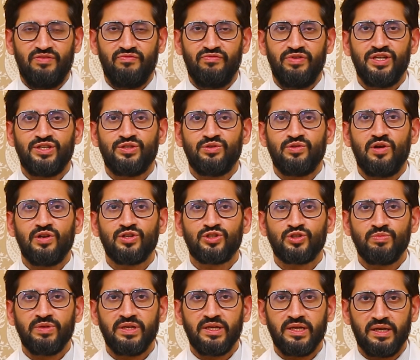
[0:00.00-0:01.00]
we should
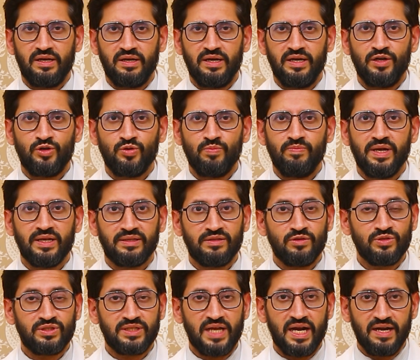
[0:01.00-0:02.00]
also be ready to bear
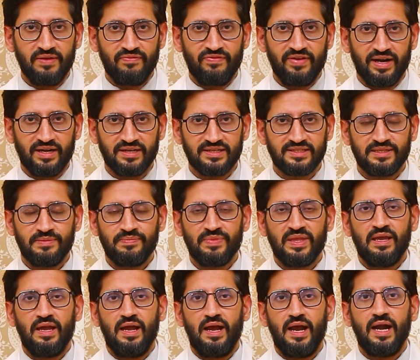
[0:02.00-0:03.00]
those side effects.
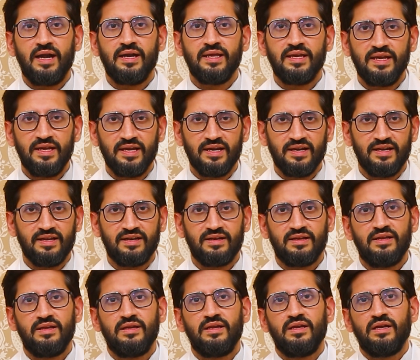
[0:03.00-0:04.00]
And here,
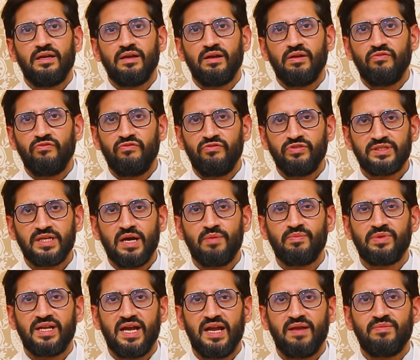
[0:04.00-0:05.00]

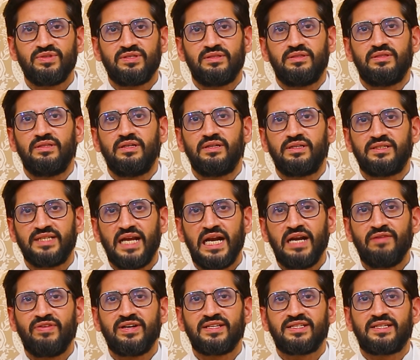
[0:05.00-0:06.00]
sometimes the
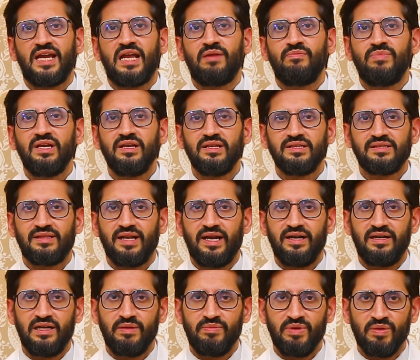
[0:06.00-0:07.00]
side effects can be
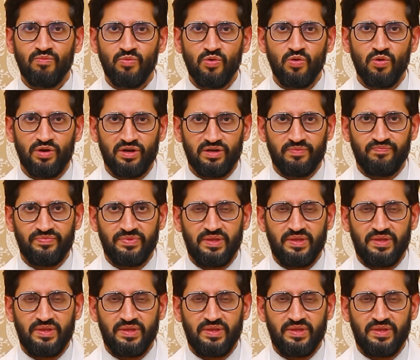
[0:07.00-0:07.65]
slightly be more.